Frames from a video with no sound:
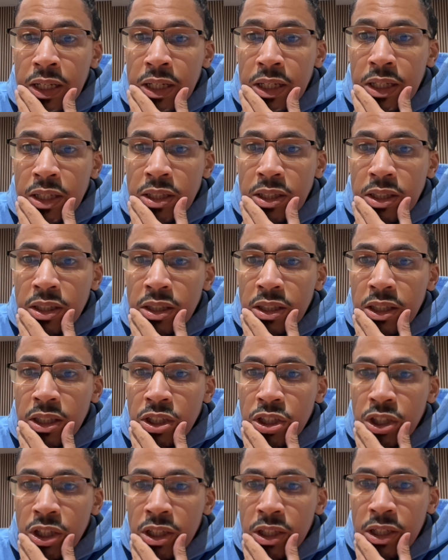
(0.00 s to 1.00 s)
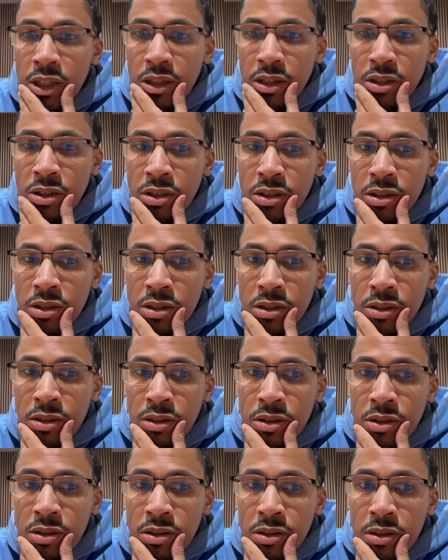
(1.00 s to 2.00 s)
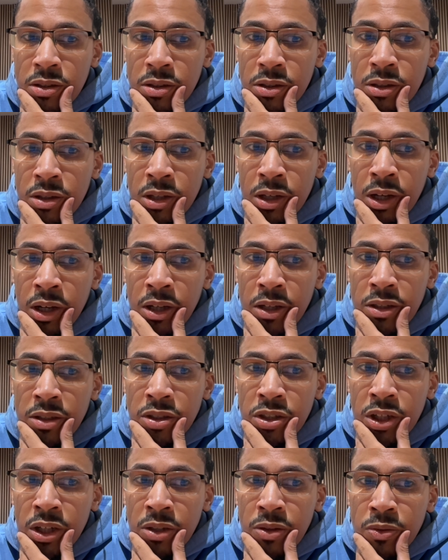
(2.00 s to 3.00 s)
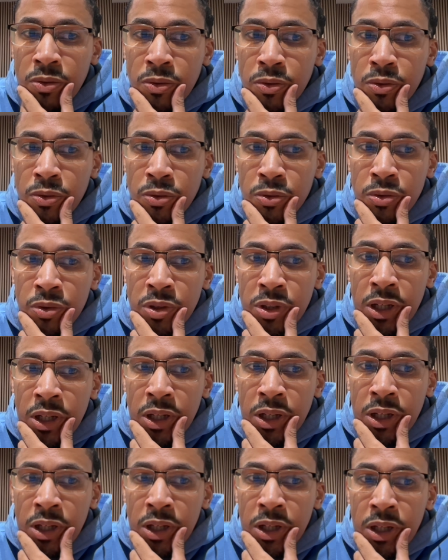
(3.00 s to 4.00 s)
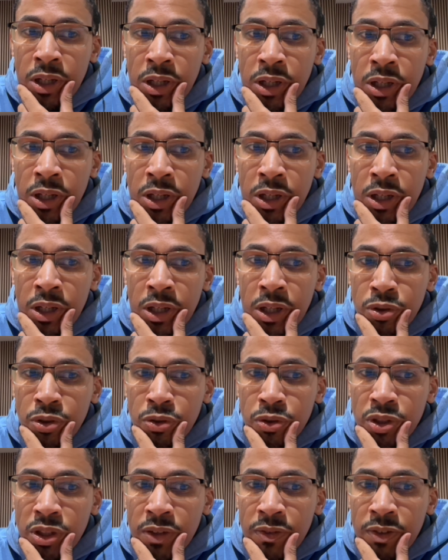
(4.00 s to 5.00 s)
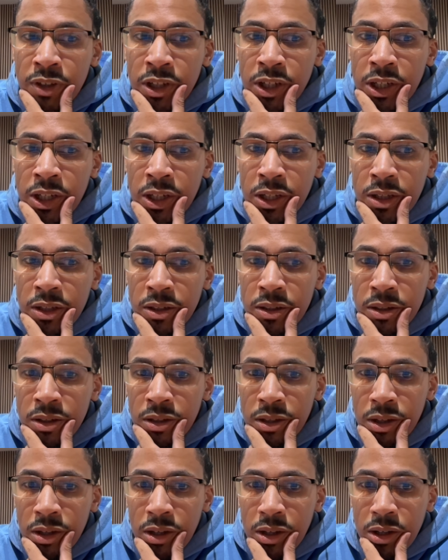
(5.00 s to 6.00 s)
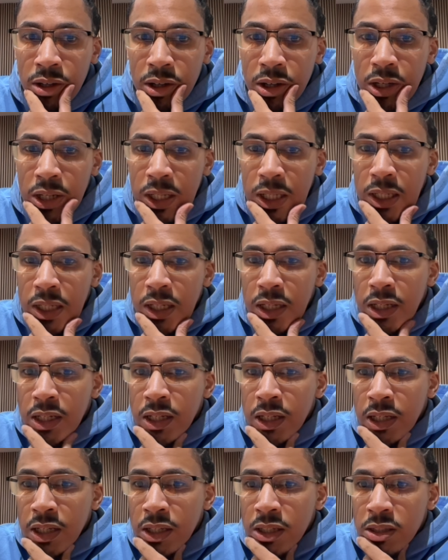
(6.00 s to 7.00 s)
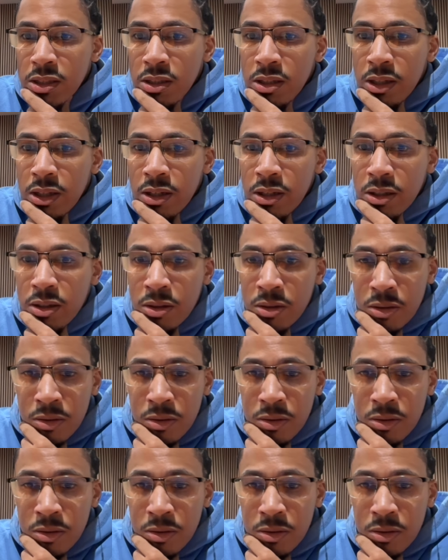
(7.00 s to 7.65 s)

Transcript: is the DJ decks, and channel 10 and 11, audio 7 and 8 is the